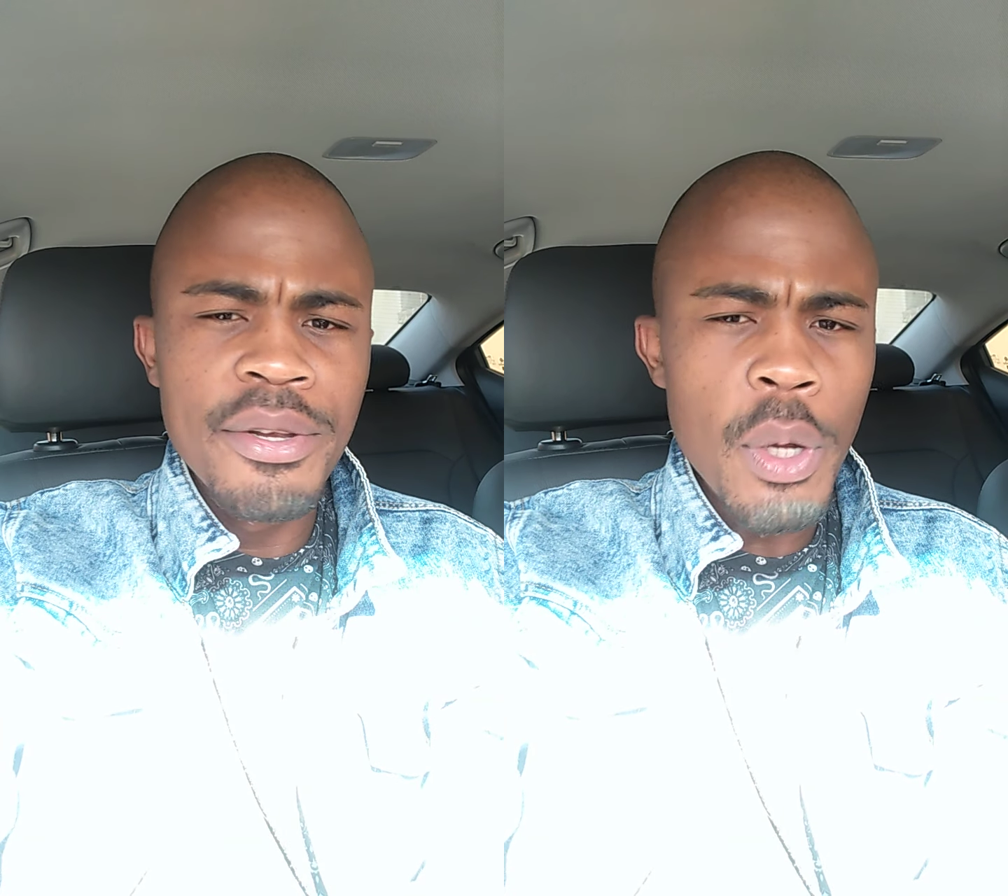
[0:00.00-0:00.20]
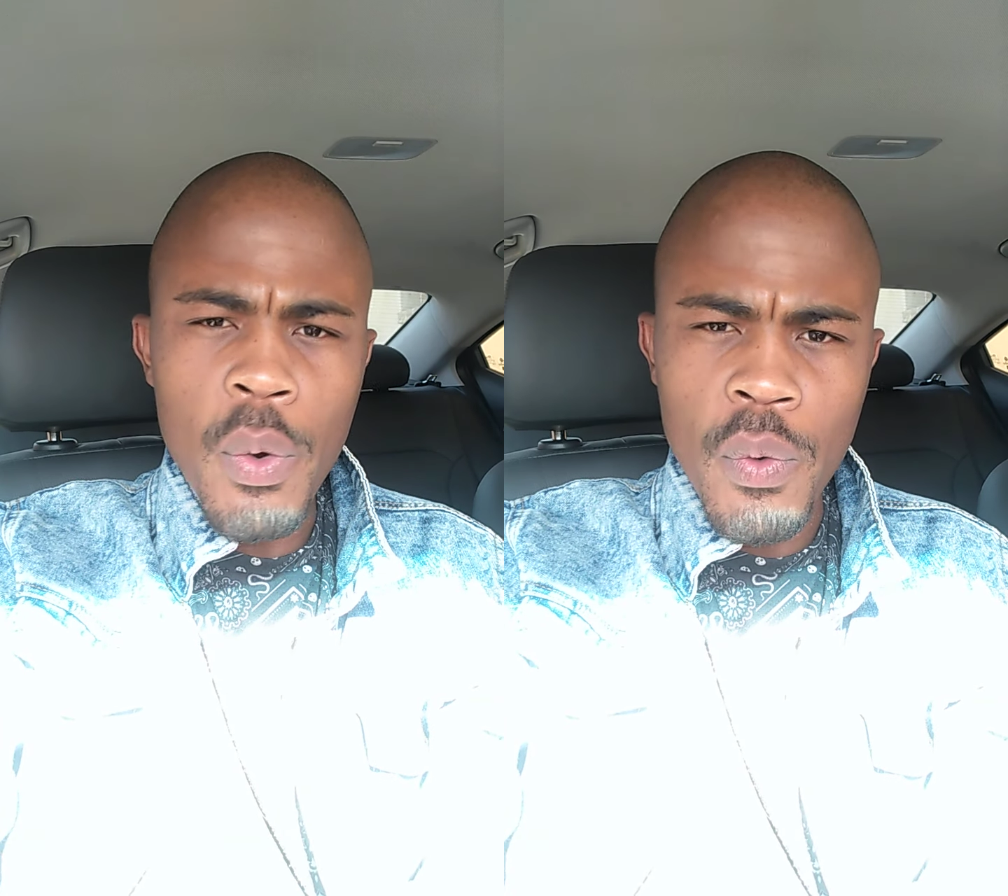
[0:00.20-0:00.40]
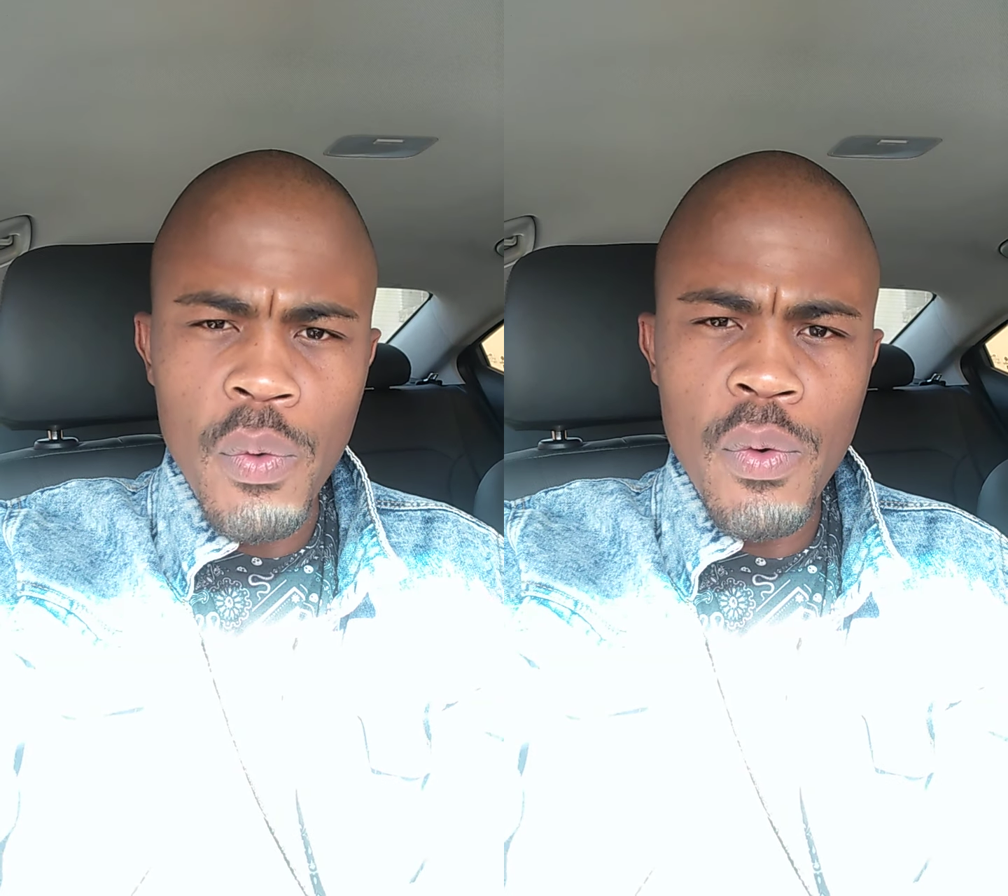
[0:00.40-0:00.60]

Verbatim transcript: No,